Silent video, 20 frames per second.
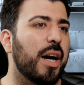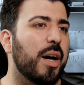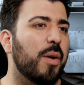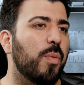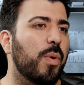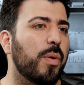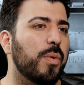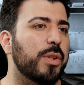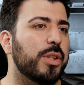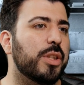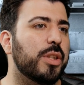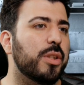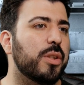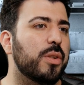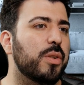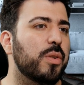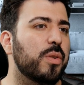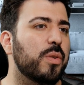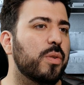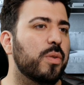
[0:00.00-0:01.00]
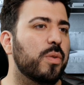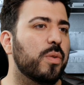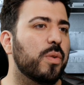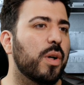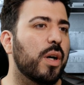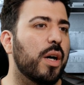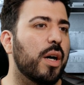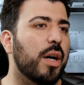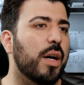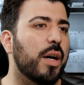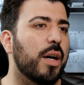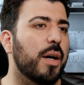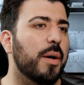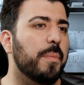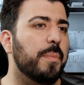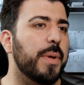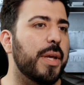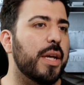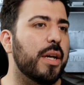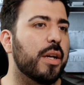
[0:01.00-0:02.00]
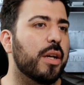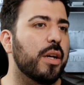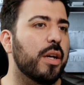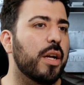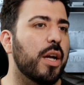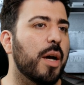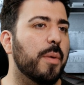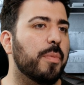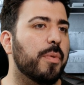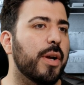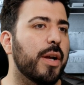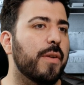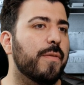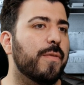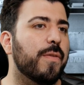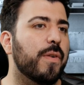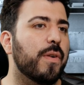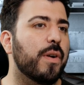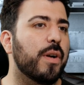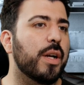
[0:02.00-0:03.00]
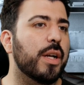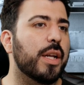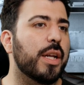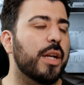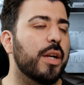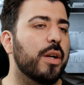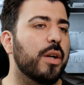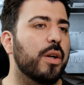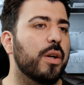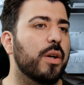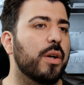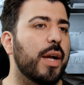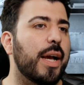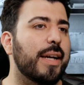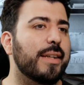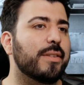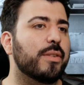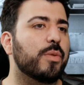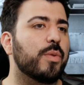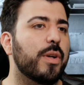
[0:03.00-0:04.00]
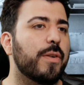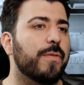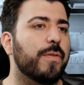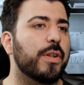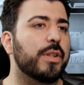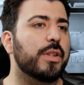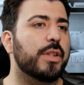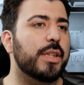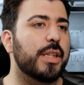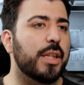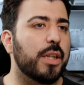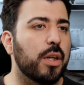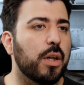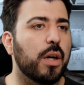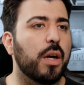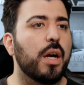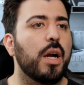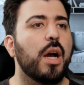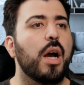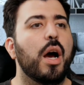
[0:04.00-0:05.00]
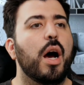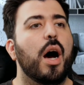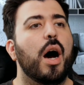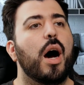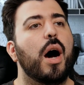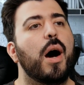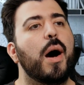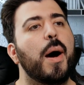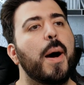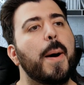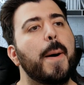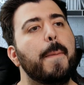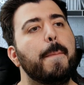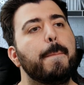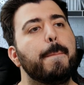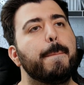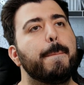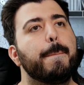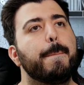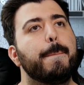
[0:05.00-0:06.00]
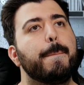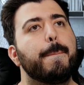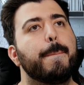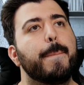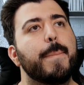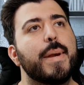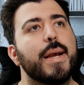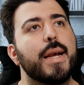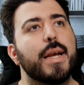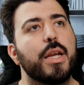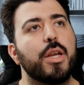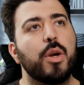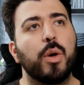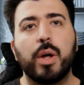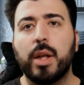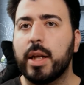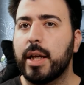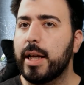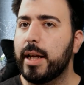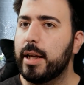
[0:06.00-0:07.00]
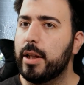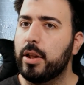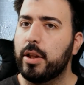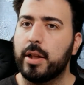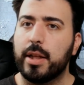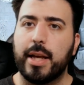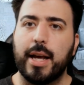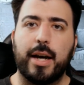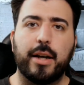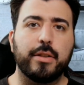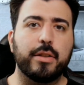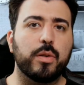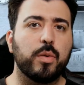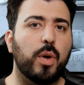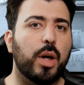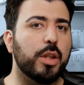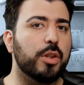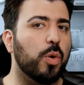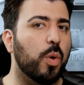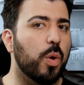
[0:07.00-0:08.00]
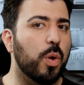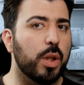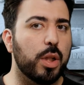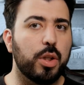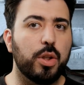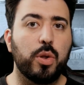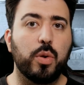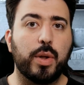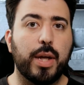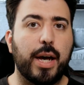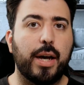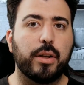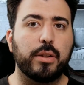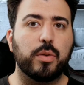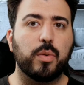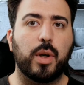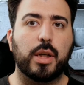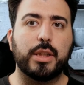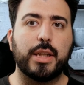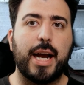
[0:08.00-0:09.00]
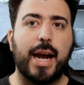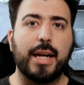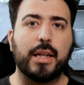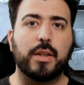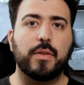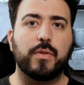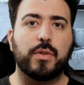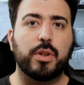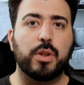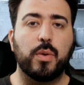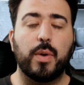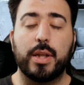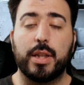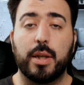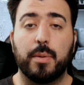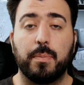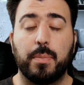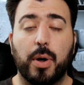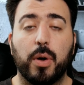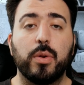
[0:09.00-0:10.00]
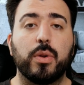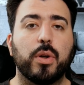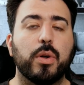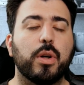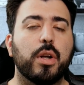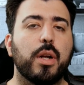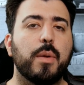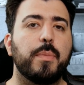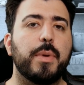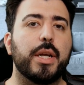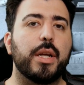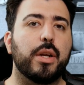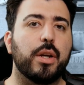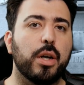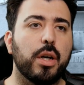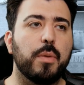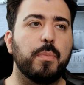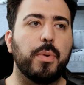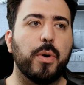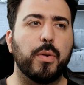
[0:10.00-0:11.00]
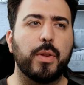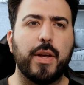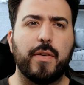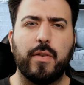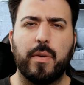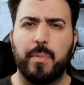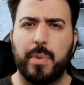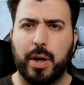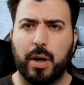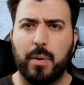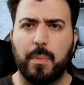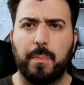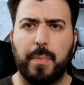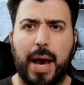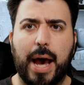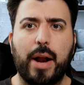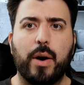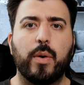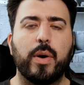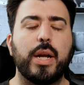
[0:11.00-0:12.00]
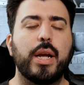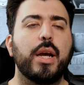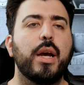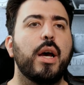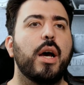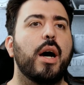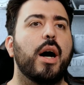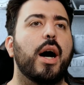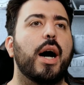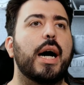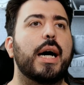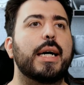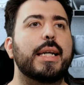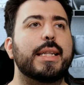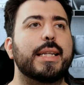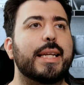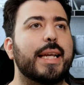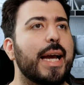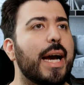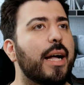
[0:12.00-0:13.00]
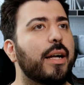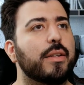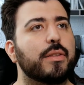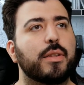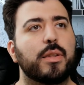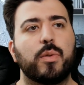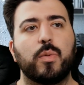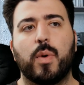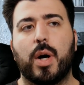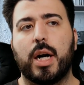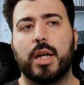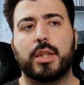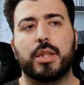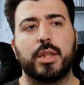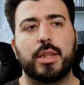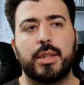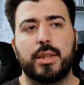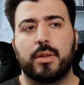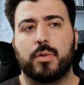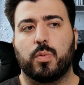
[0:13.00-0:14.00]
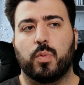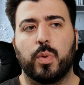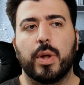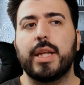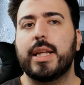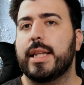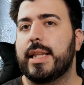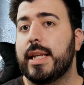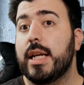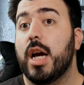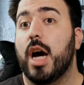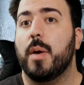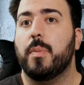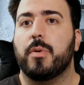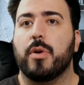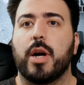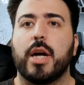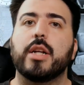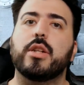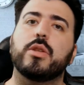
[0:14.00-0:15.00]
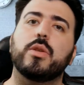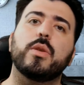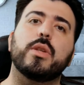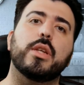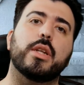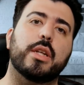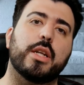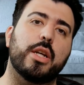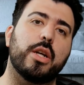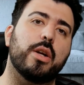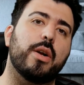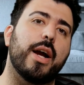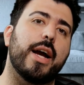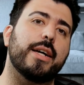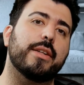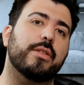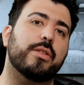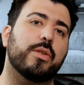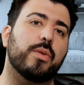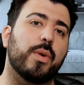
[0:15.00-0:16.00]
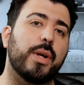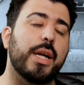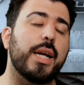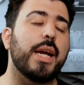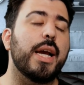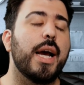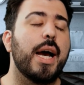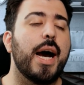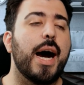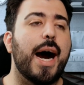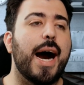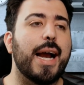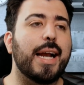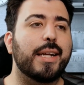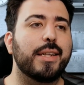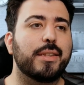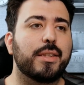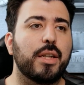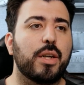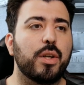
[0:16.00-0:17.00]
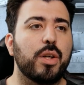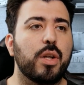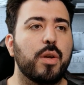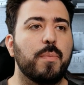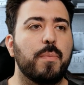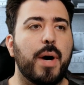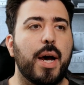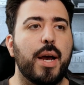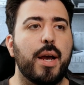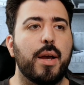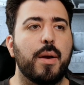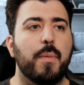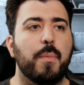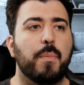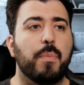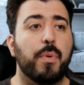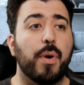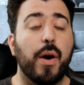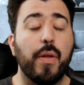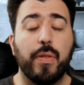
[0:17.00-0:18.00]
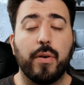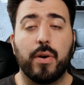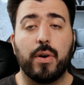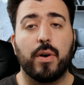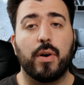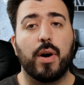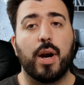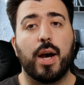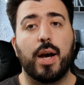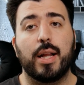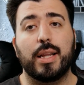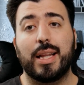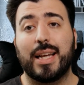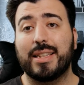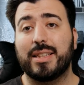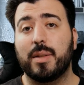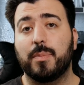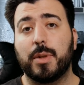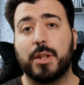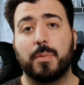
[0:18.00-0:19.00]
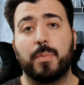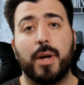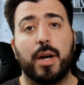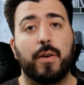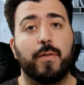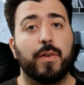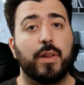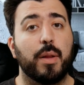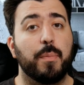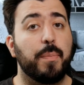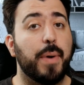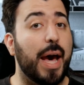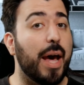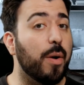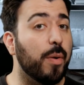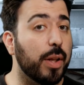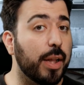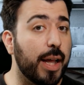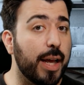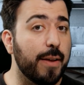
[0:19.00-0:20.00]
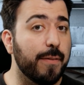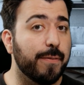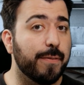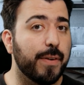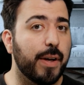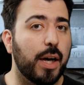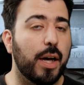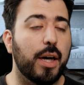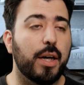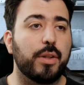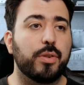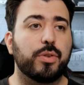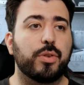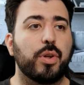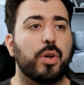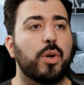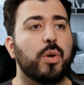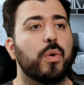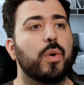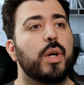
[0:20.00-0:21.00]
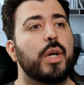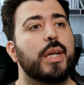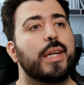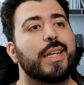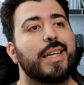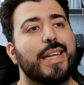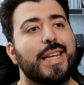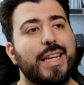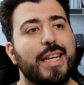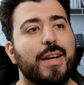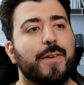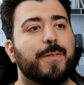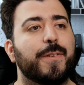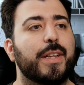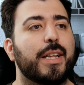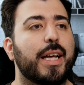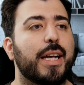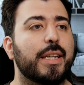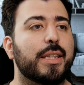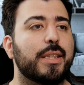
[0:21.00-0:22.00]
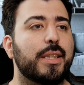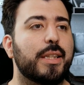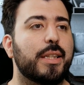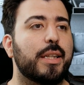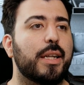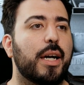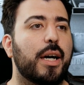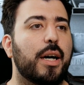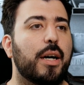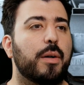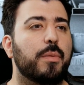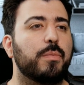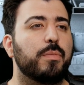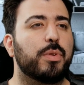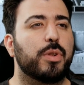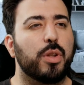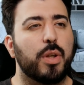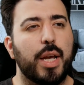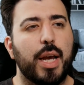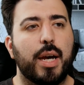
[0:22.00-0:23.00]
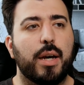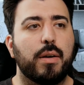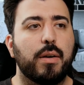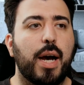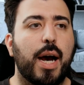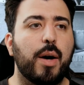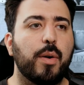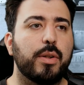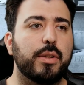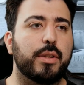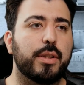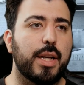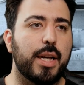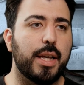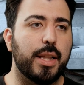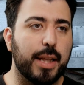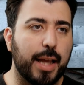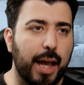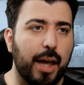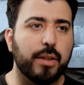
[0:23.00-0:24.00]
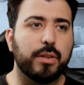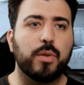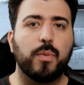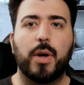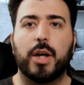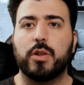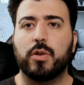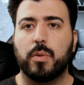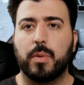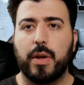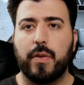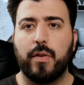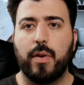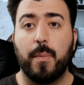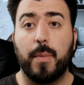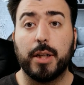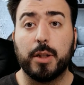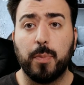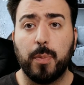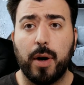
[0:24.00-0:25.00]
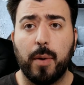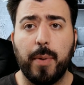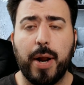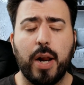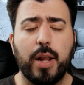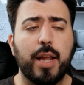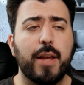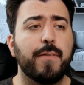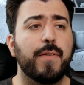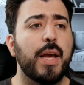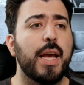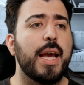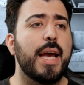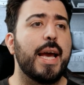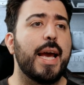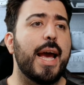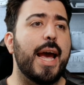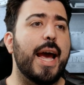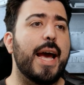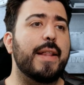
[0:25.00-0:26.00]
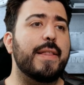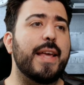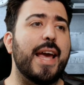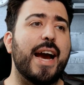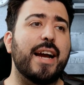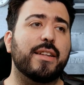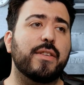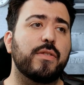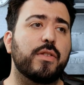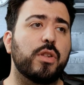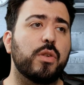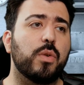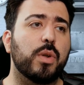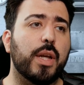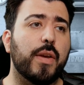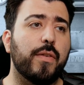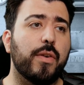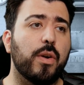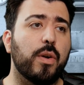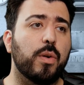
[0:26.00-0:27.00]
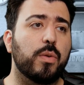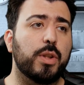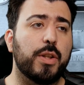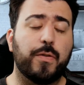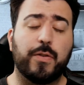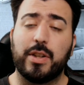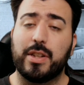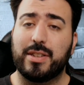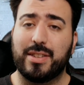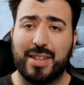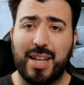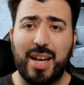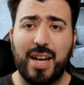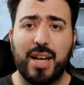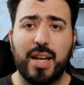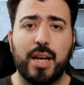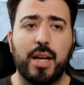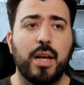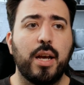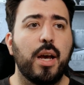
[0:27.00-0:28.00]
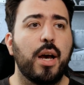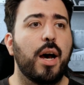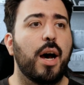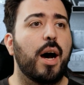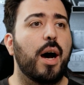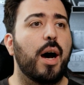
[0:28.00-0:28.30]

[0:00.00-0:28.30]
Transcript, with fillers: Uh, what would you uh, be a good upgrade for a Gear S3 Frontier? Um, you can get either the Galaxy Watch or the new Galaxy Watch Active 2. I think both are going to be good. Both have a bigger battery. Uh, the Galaxy Watch is really the upgrade to the Gear S3. I can tell you my brother uh, liked it much better for the battery life. Uh, so he definitely liked it. Um, so yeah, I would say the Galaxy Watch will give you a much better battery life, and the Active 2 will give you a different design,